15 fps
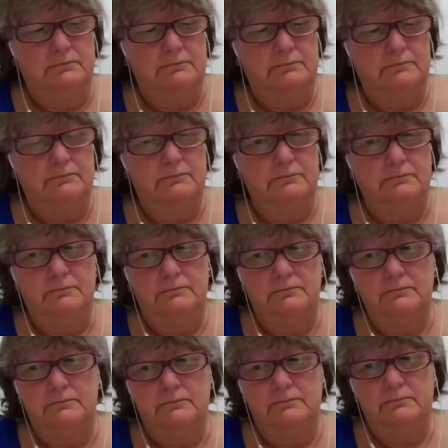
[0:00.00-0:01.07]

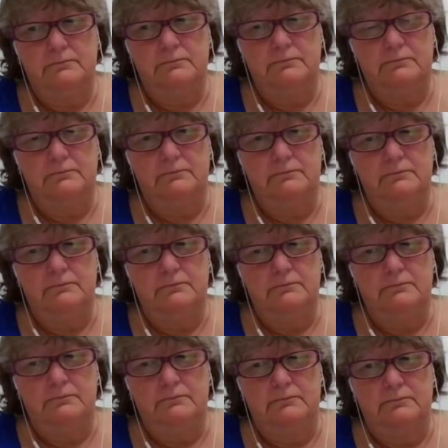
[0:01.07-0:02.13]

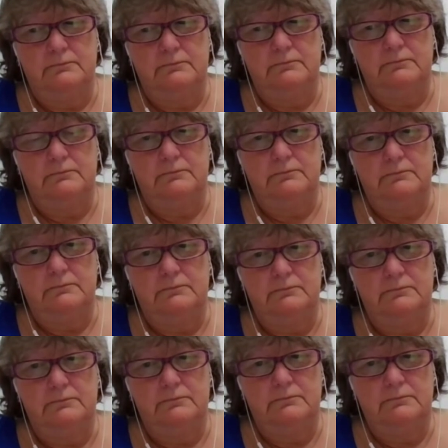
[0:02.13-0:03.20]

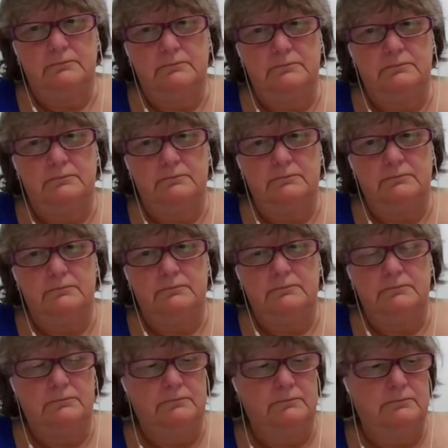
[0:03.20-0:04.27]

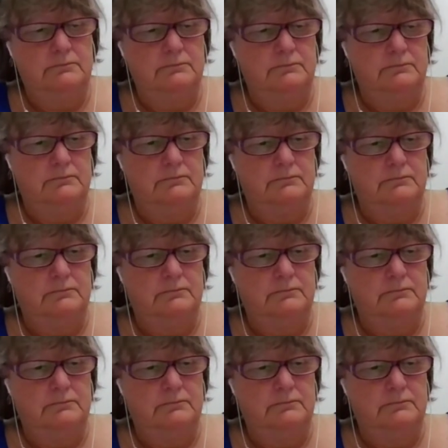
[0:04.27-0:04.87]
[no speech]